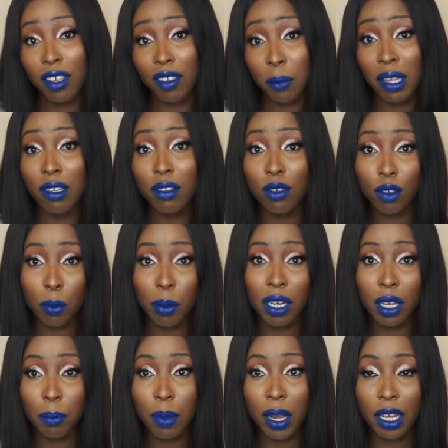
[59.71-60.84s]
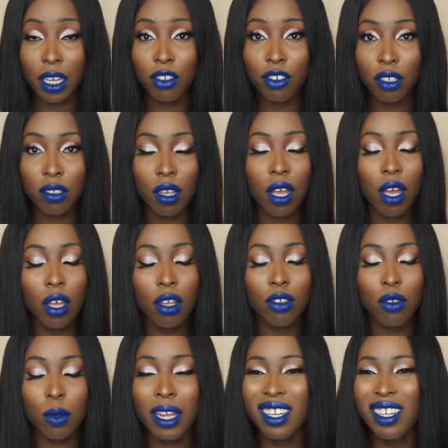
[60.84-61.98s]
Expecting so many packages
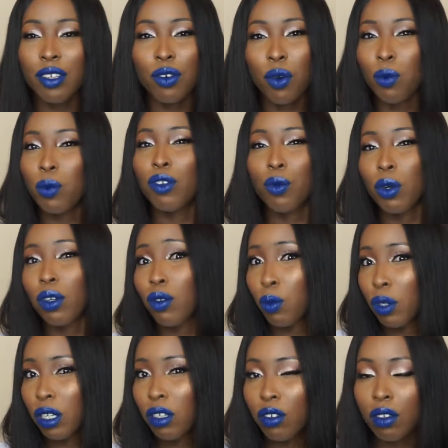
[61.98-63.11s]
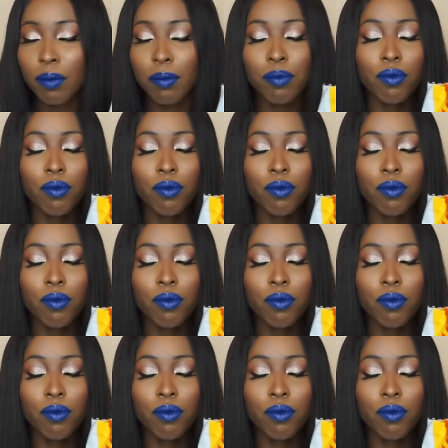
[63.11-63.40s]
so I didn't know which was which.